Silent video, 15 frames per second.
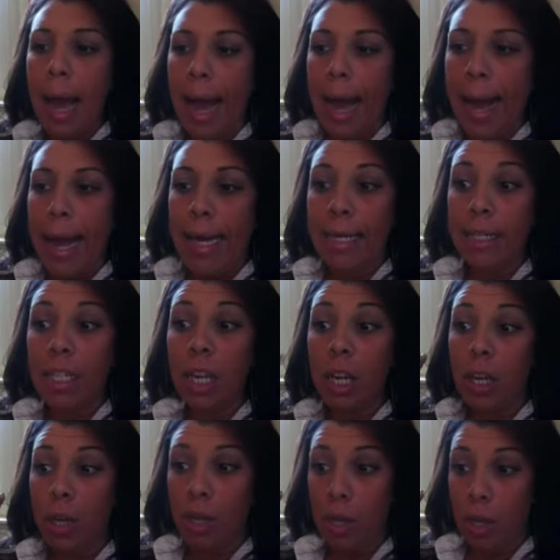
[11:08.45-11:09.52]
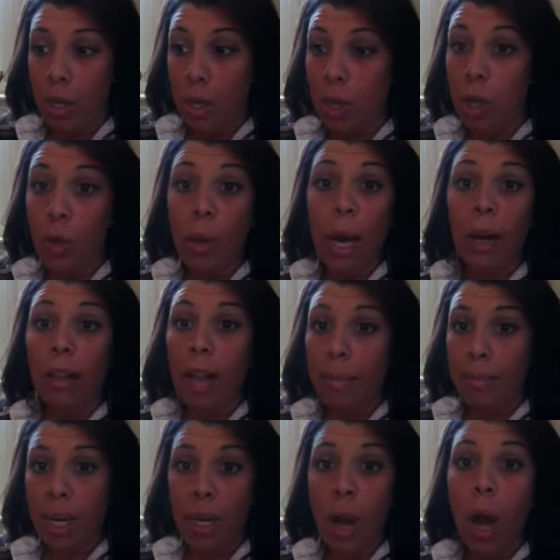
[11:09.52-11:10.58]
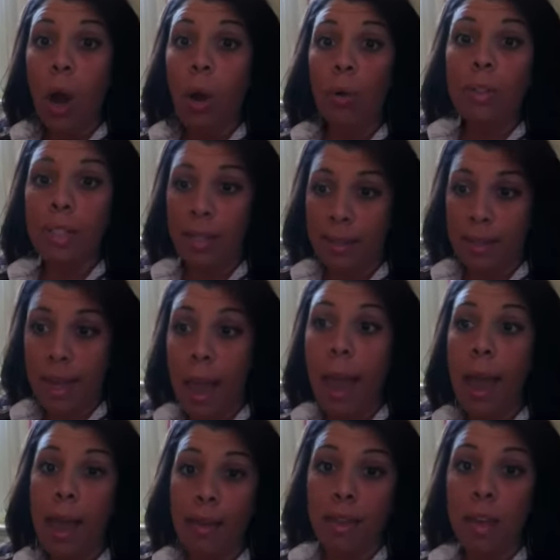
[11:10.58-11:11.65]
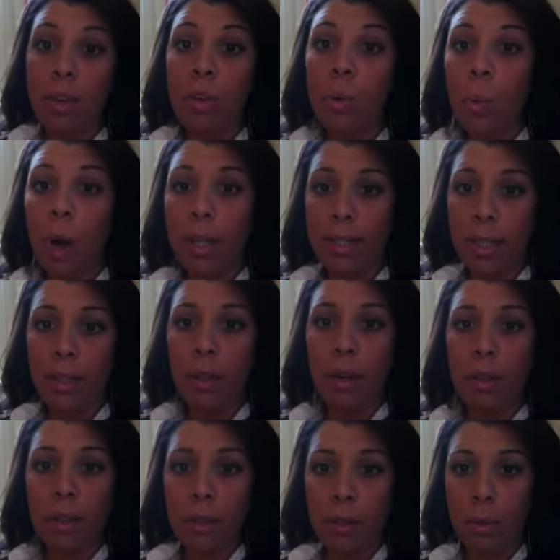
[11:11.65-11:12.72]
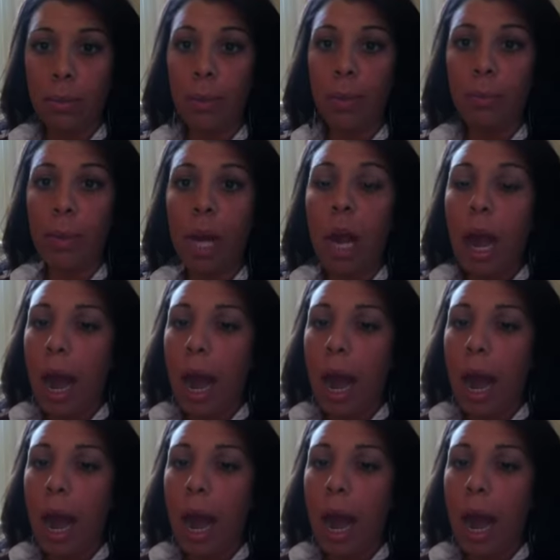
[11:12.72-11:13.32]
And you got to let me know today that you want in on this group.